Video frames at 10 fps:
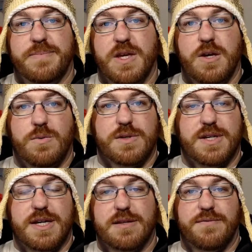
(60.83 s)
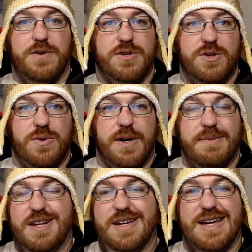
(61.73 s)
we'll see. The first two I'm
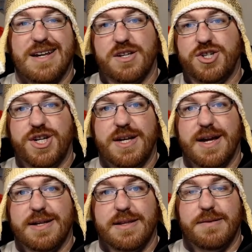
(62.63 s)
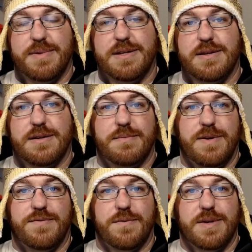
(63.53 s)
going to kind of cheat on a little bit. They're going to
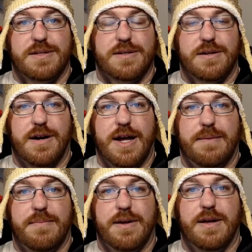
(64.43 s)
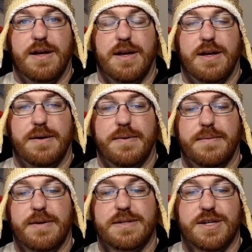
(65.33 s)
be from Instagram uh,
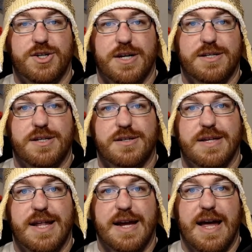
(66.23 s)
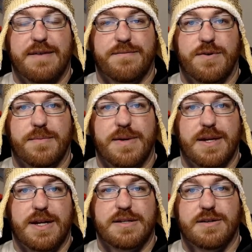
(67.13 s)
suggestions that I got from
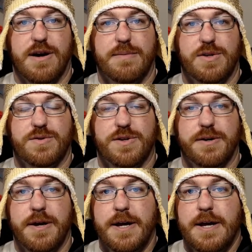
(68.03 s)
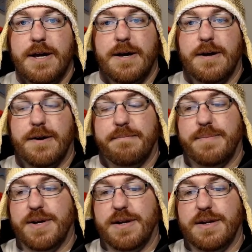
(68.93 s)
an Instagram user. Um,
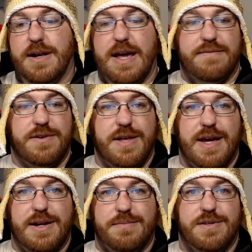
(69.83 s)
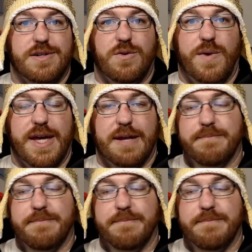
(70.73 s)
but after that, I'm just going to wing it.